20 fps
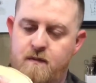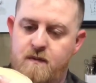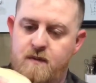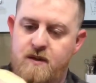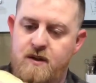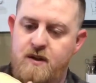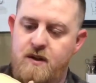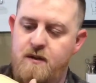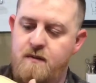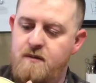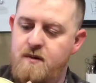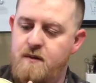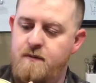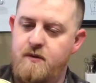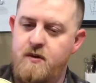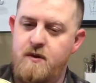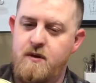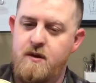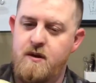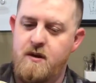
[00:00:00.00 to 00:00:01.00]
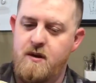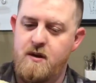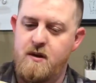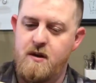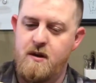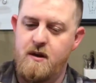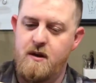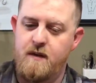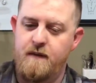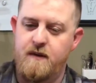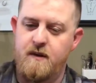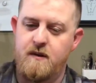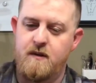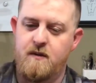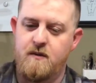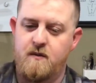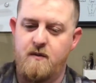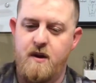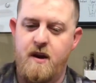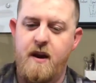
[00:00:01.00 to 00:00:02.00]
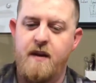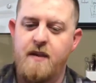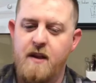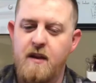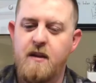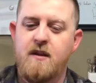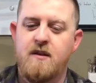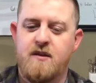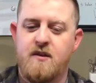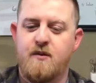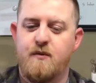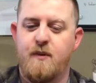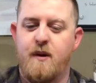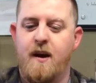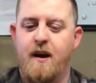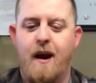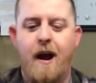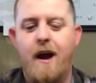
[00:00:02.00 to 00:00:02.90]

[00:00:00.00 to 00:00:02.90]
See, I'm trying to think if this is right. I think this is right.